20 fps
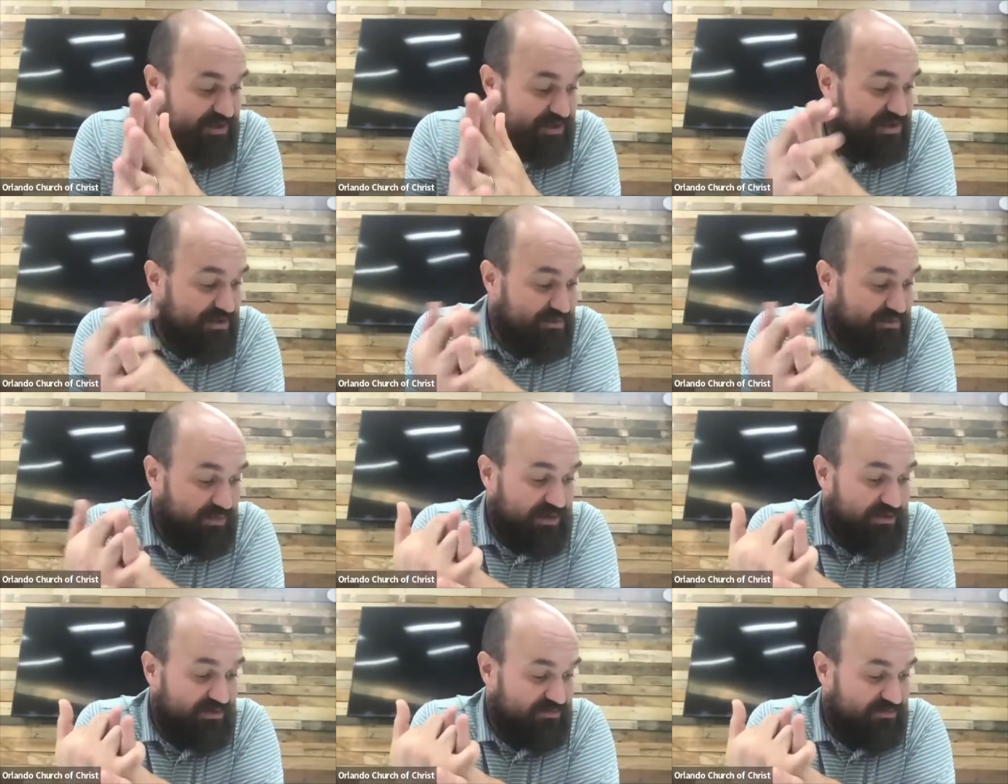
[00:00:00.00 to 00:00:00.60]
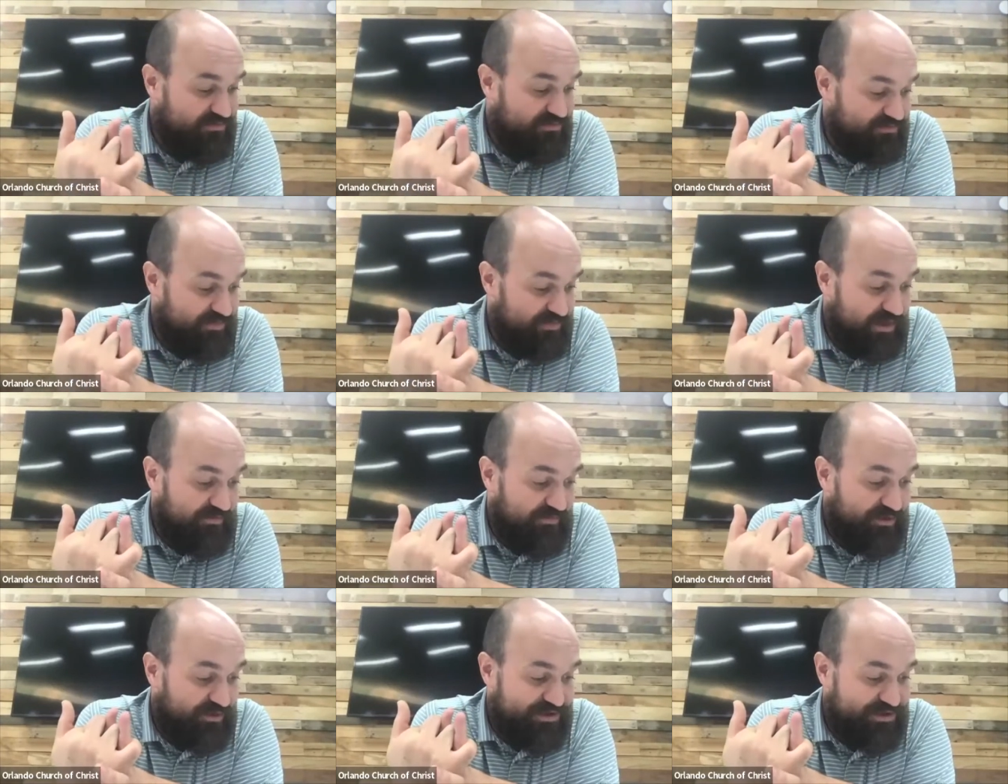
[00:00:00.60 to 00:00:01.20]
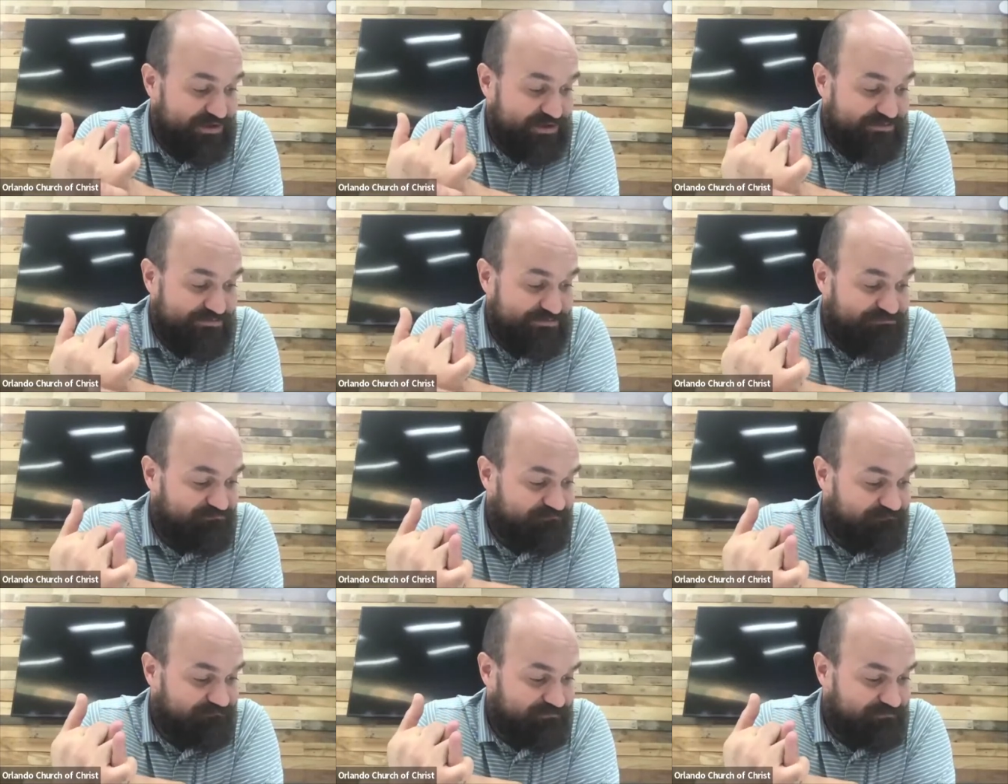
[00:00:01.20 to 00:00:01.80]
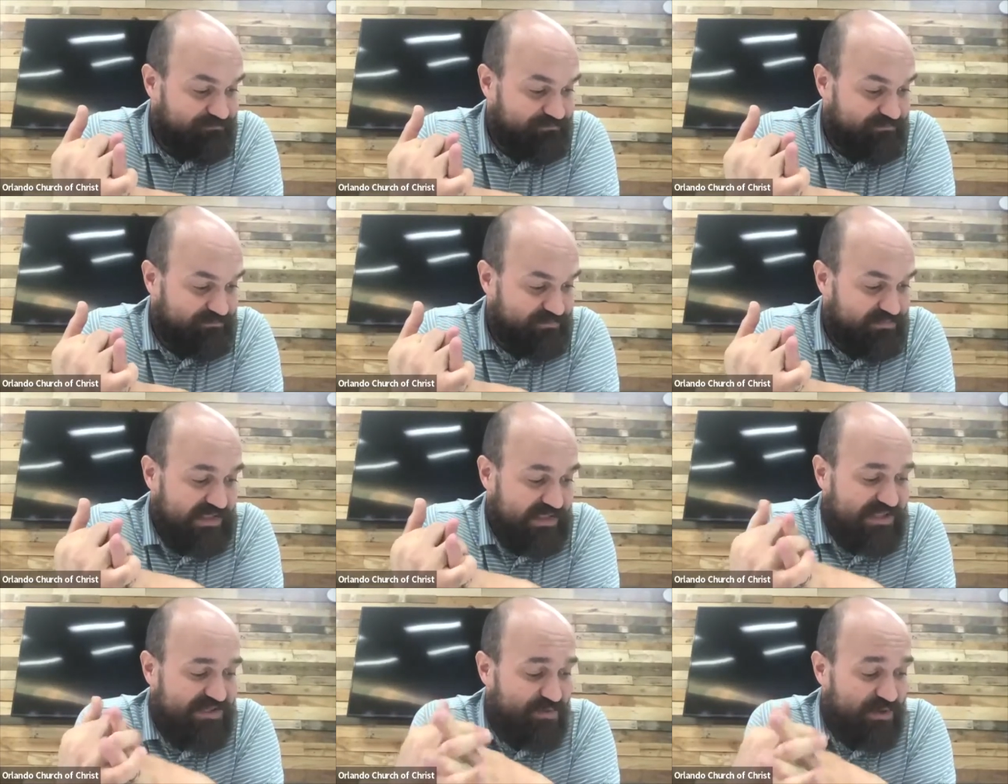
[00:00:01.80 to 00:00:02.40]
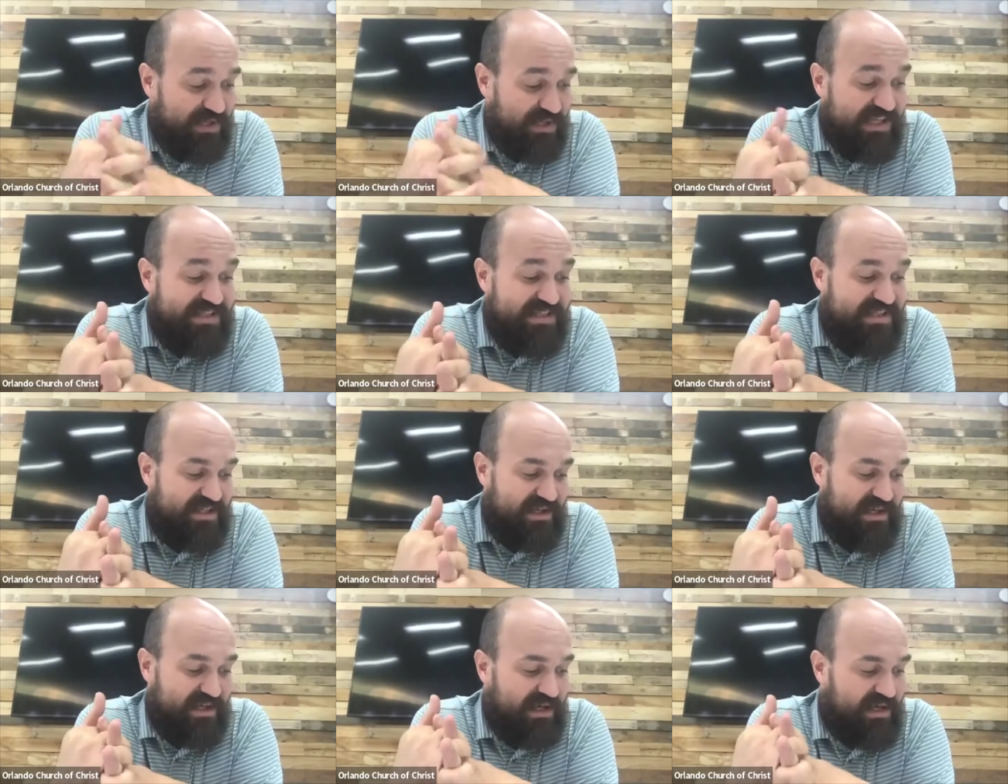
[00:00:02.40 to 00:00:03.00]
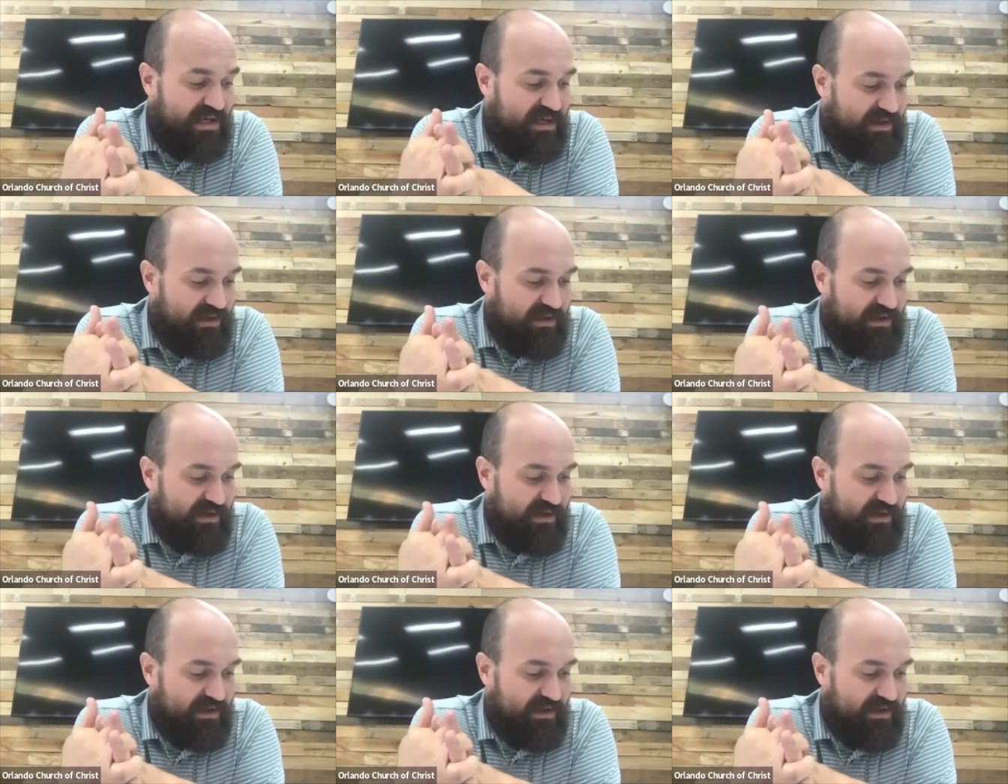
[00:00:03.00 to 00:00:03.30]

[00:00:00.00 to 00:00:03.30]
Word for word: twelve, my version. It's what I see,